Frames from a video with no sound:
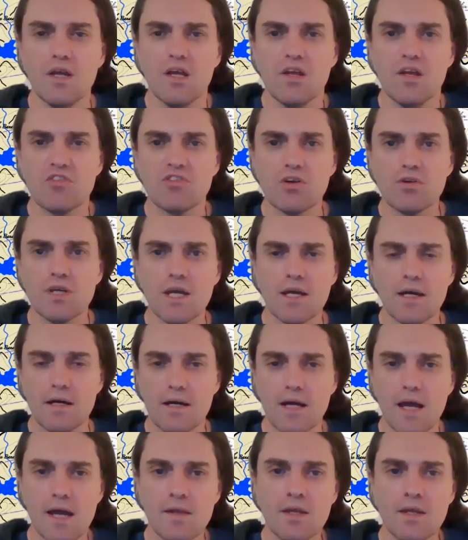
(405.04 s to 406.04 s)
So yeah,
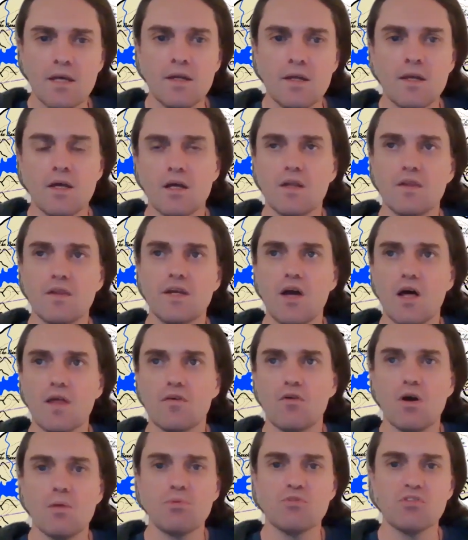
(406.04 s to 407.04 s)
and then the
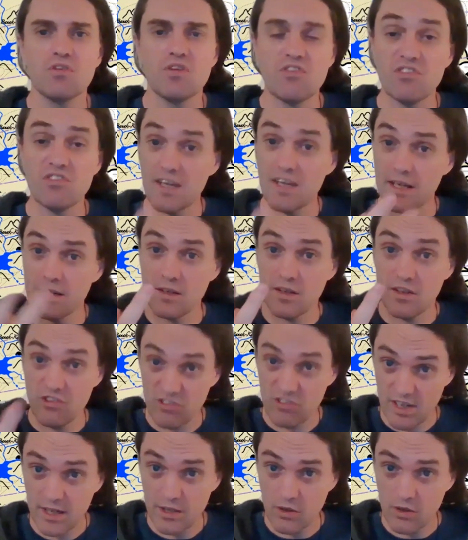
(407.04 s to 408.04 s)
other option, the
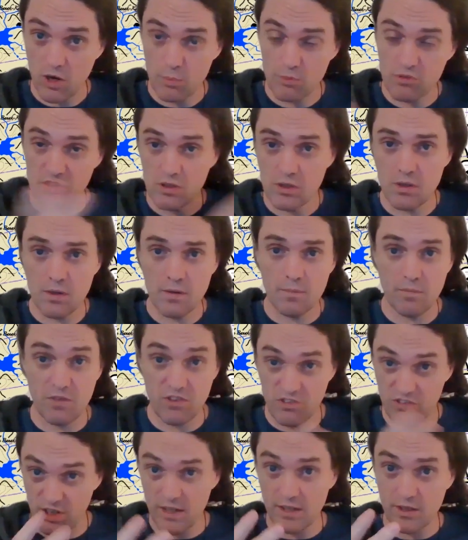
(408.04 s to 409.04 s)
second option
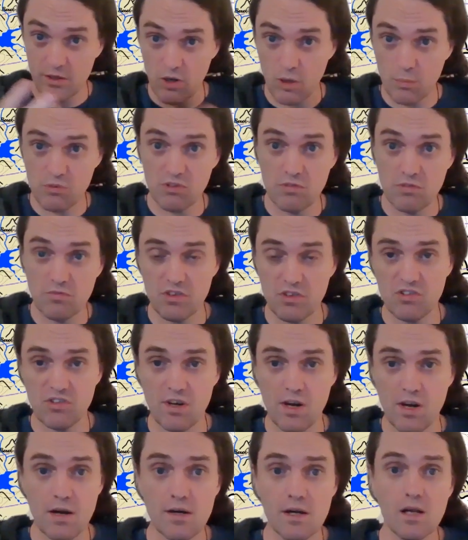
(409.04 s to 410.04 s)
for
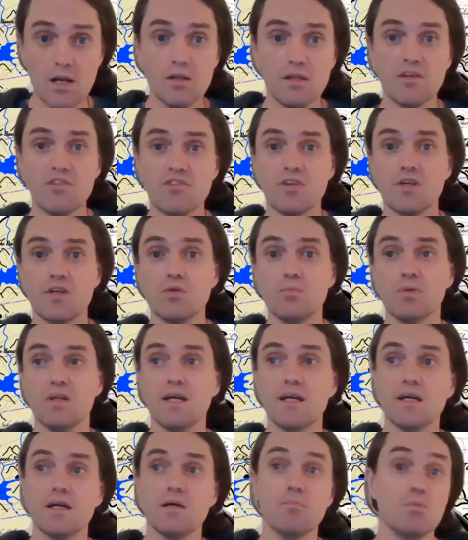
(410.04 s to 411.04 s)
Sidarhael is that you
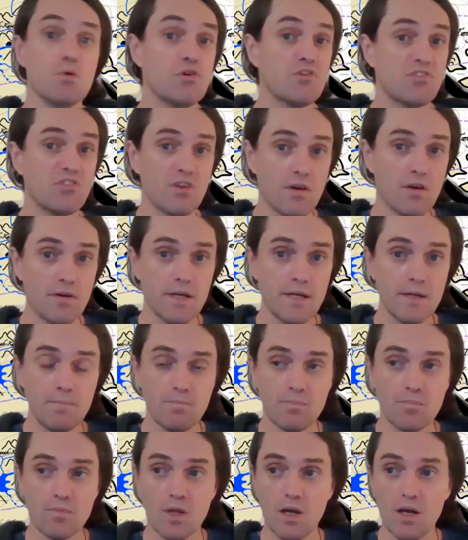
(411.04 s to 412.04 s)
play a mercenary
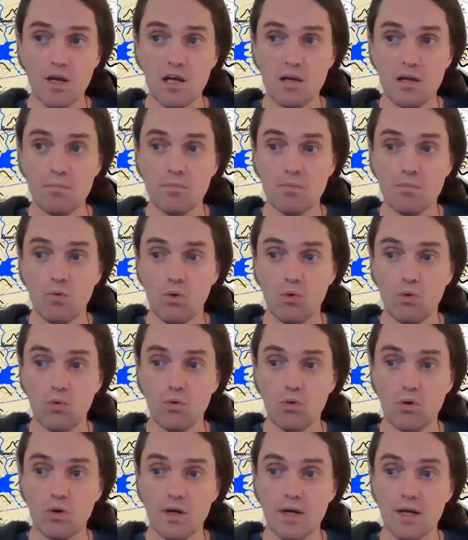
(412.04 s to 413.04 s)

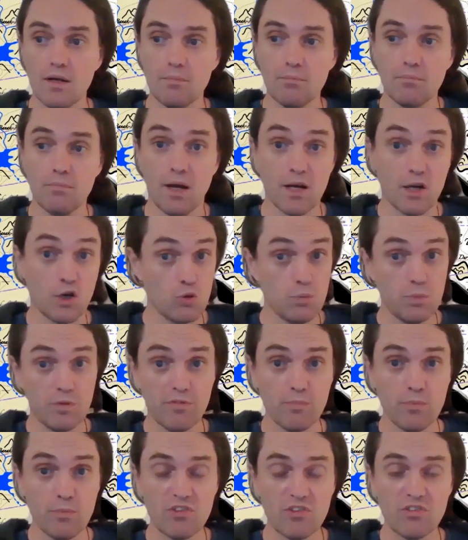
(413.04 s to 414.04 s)
or a group
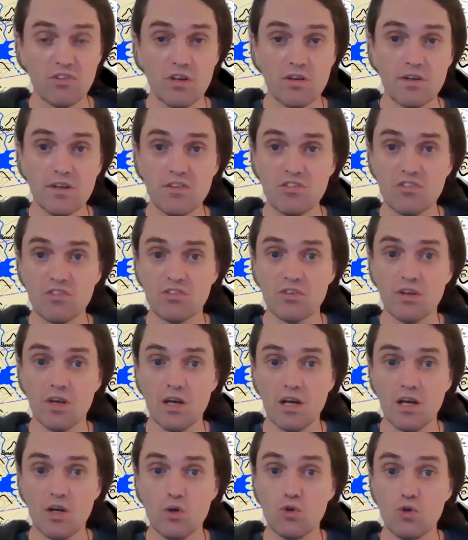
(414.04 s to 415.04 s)
of mercenaries
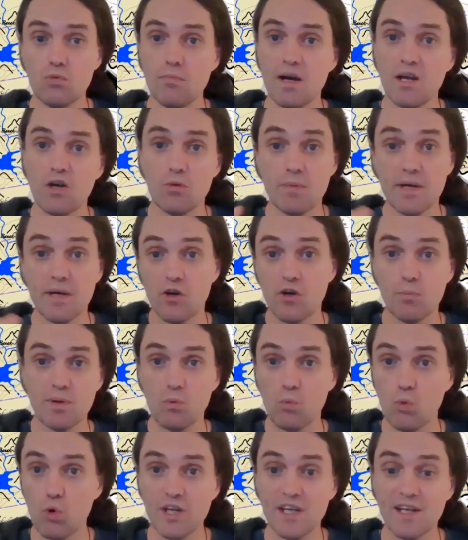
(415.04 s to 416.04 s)
who may or may not be
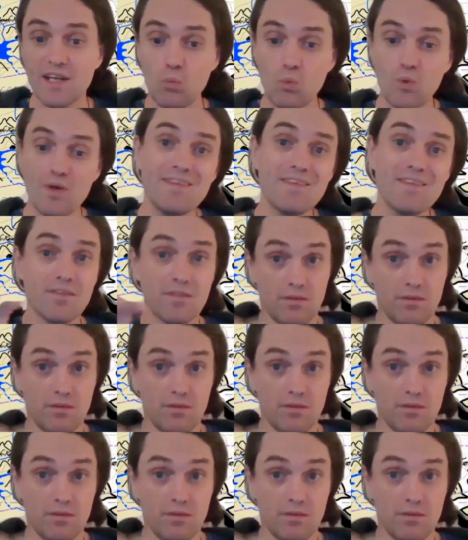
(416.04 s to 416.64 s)
working with